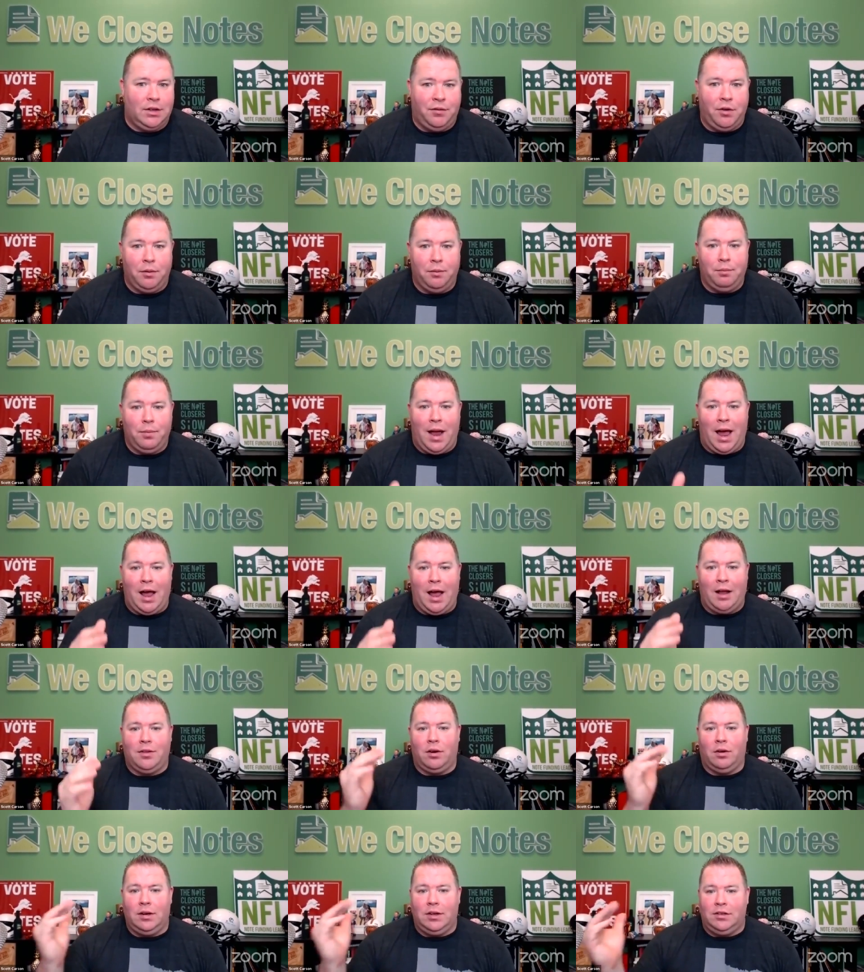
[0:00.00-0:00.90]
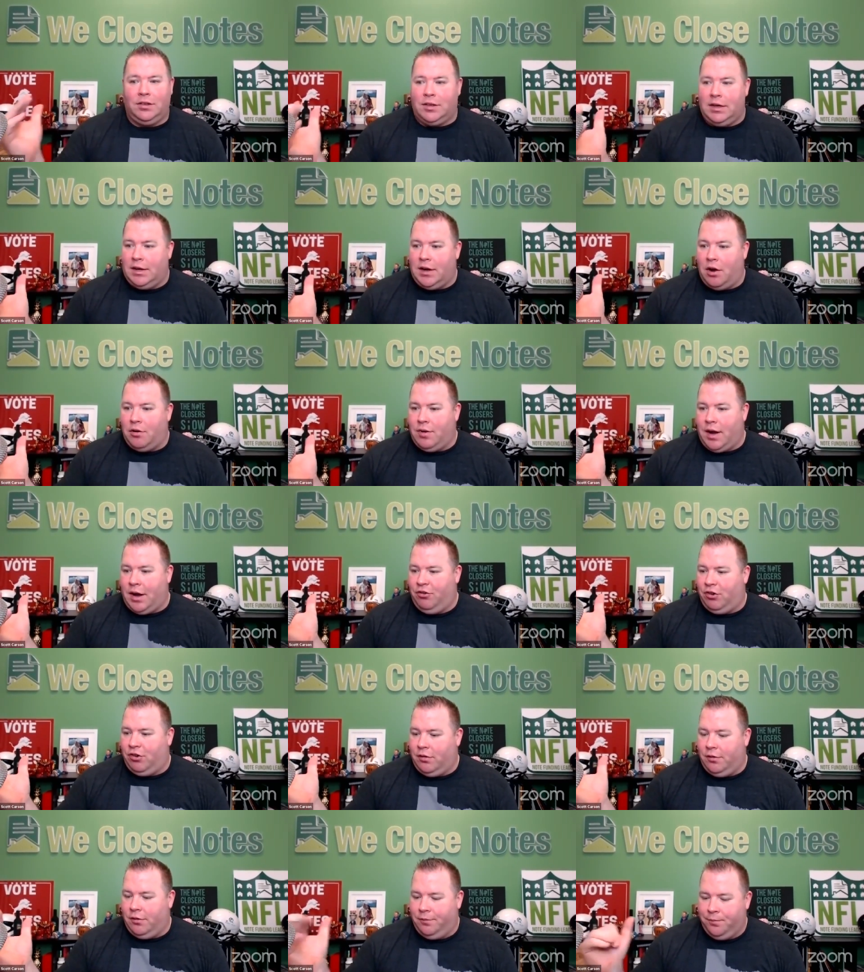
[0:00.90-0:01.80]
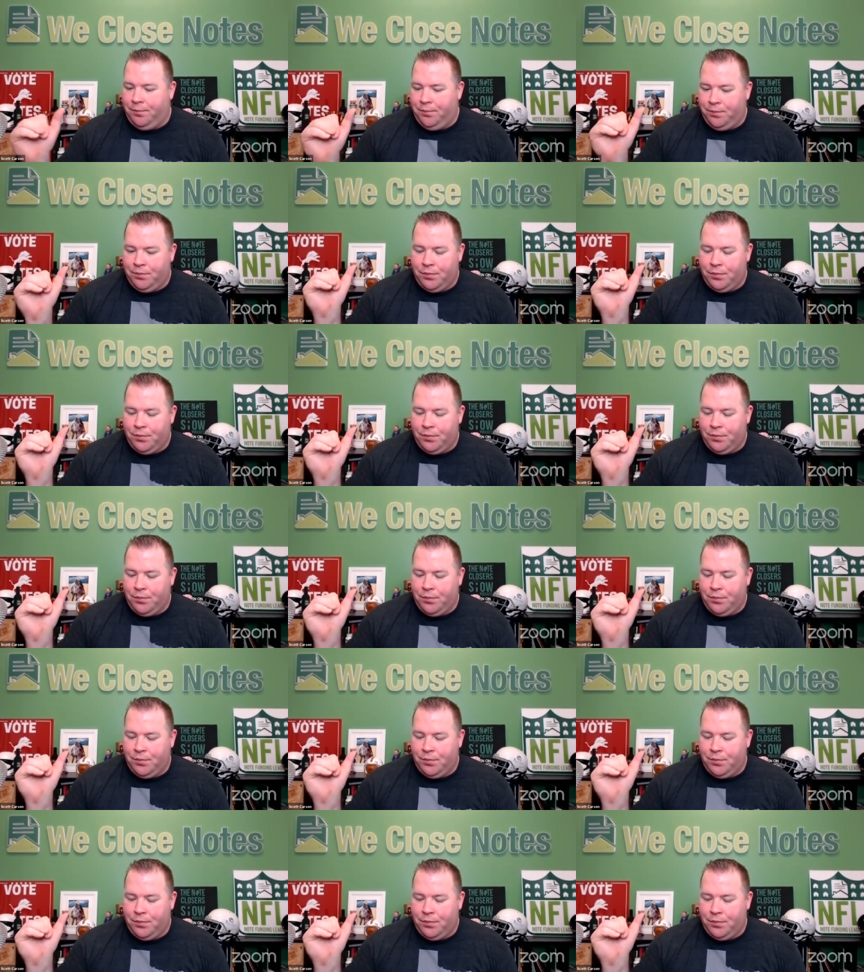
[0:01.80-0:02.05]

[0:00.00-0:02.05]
If you're out there listing Note Nation